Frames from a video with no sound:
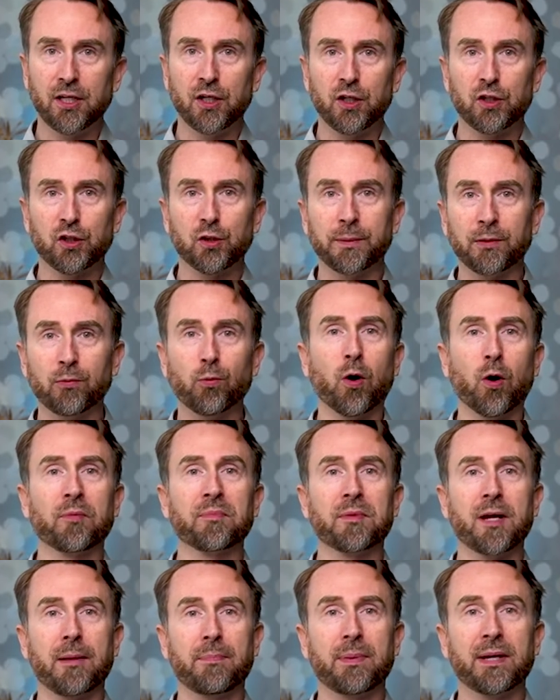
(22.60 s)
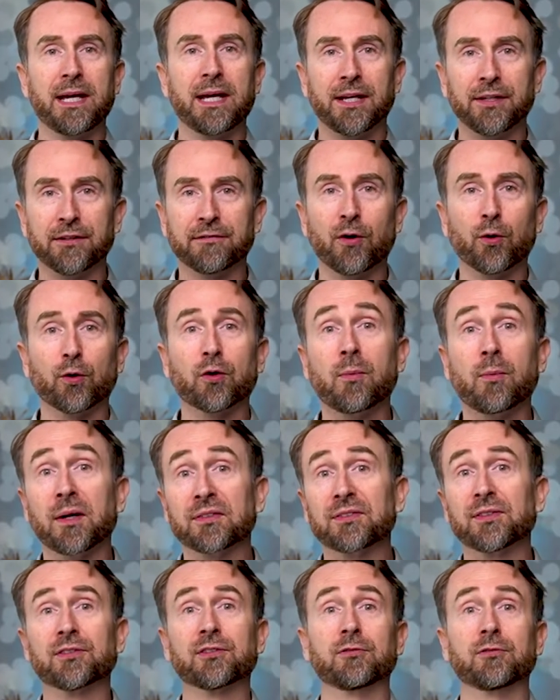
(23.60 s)
you'll be warmed up and your vocal
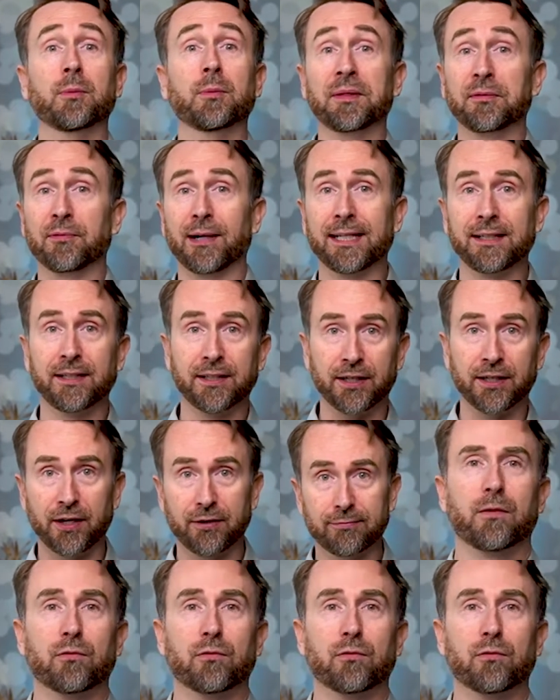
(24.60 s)
muscles will be ready to go.